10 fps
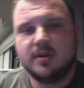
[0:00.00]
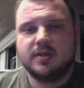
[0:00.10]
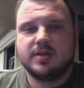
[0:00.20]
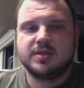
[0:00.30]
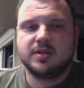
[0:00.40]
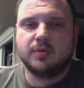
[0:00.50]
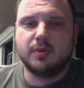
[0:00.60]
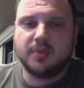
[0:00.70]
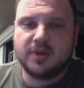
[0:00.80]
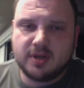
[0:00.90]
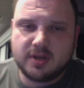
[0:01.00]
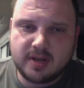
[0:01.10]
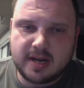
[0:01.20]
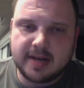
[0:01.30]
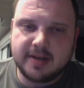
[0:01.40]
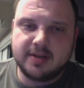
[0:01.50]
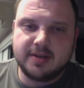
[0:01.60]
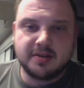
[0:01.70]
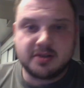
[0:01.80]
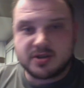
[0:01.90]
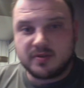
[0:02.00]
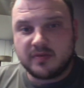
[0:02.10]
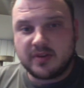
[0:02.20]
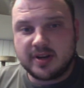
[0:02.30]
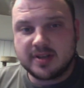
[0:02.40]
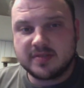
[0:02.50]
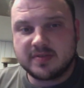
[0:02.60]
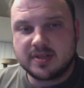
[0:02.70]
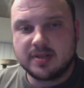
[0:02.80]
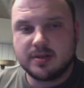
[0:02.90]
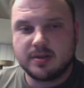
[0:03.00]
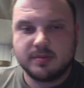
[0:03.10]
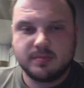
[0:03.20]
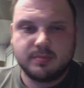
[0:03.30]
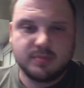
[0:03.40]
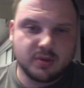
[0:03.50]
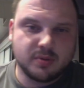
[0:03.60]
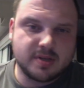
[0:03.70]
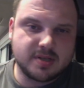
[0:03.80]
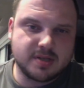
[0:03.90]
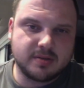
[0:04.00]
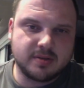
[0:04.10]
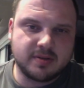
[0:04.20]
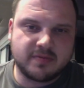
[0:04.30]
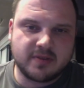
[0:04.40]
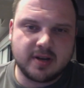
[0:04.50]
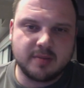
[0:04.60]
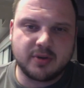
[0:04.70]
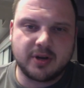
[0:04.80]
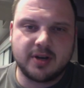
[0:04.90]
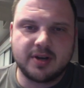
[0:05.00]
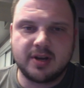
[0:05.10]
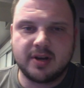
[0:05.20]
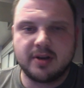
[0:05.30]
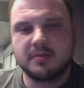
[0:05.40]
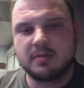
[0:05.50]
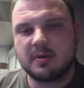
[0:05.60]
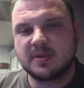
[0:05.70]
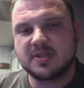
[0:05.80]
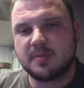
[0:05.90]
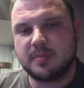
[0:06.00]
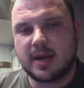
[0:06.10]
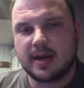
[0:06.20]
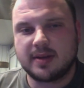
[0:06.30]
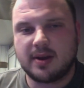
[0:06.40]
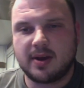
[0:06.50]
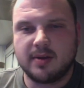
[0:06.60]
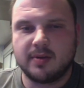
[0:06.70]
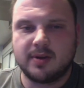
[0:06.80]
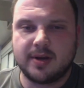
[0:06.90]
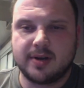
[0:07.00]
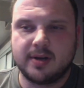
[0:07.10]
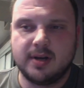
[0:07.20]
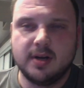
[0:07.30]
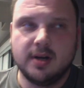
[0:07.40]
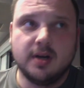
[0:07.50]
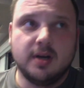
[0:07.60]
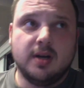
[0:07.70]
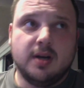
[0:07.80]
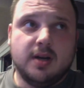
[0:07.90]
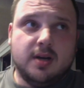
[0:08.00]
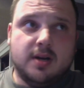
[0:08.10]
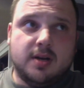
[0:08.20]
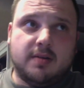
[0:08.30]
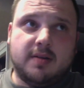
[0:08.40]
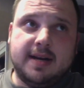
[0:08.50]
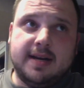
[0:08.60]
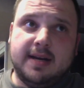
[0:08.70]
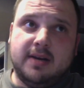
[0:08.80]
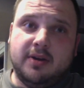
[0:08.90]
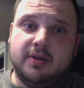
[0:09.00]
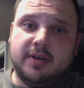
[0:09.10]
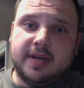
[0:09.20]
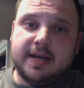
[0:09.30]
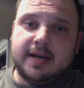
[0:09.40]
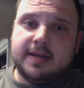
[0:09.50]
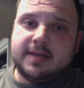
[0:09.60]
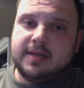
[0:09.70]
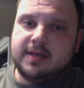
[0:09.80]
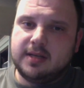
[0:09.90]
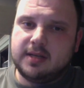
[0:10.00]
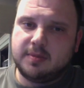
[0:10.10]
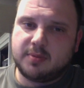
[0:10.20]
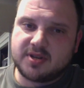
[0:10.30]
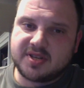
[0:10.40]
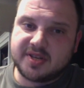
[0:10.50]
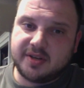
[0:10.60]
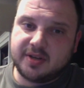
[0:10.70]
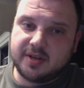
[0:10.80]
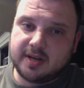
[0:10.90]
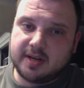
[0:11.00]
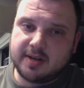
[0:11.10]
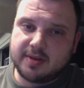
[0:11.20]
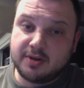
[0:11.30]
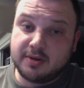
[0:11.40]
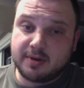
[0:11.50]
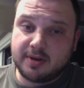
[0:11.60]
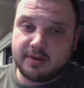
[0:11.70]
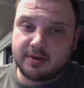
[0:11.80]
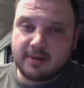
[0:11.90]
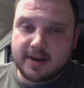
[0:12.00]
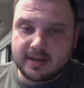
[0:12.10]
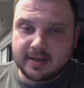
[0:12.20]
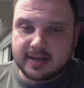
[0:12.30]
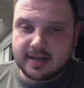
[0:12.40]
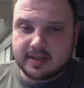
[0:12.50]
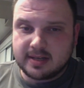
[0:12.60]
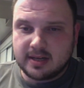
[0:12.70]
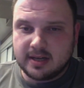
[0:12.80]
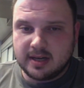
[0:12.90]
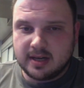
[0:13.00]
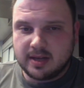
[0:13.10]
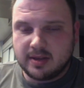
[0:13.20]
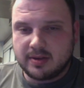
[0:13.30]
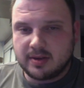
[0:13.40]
so we'll be adding the additional fans you've seen, the blue ones, in the front, bringing in the air, and the red ones in the back, taking out the air. Right now, I only got personally 3 running on a rack like that, and